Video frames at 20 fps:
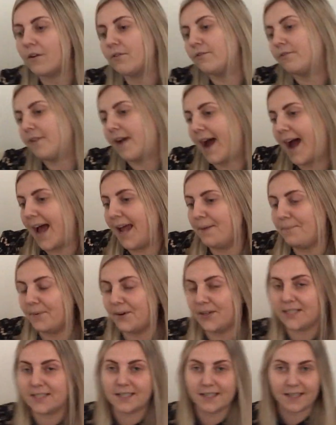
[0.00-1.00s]
Right,
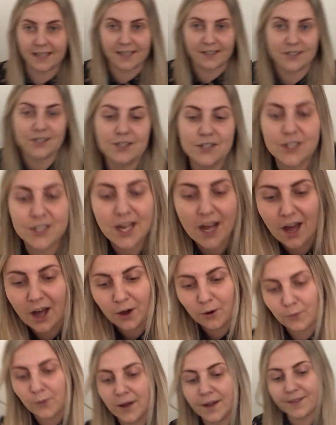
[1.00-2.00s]
boys and girls,
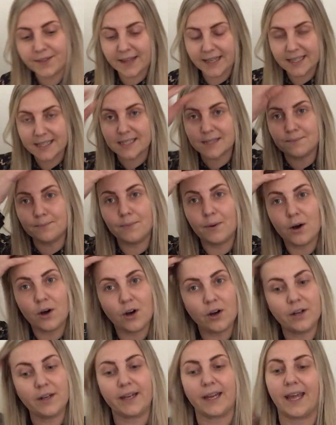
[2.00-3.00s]
so this
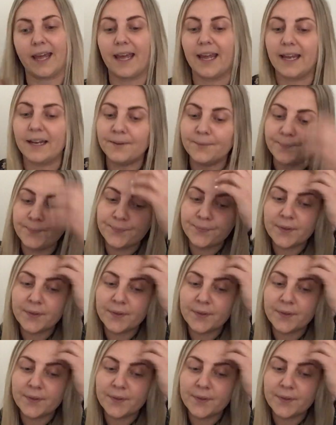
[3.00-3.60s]
morning